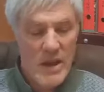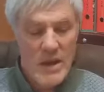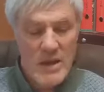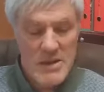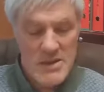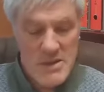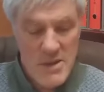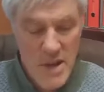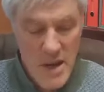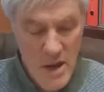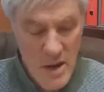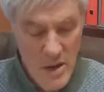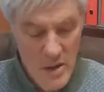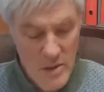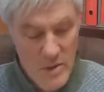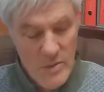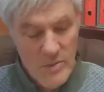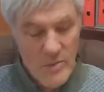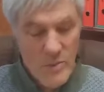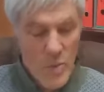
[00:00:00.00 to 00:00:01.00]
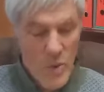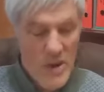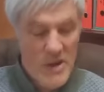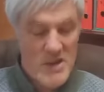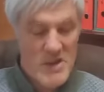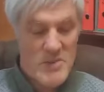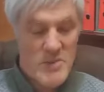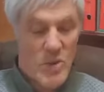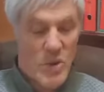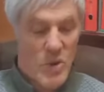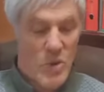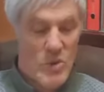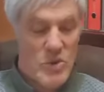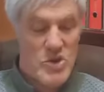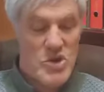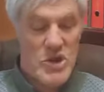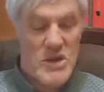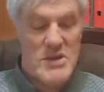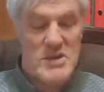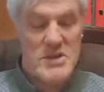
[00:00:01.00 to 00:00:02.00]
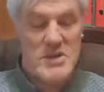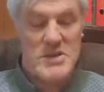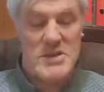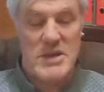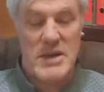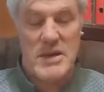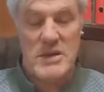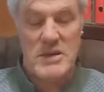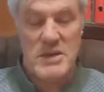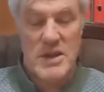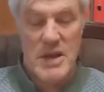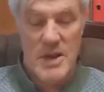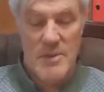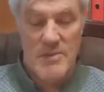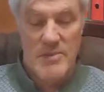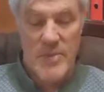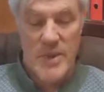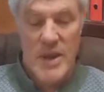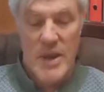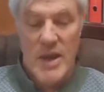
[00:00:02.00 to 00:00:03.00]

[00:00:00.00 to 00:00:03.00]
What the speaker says: So, once more, Jesus said to them,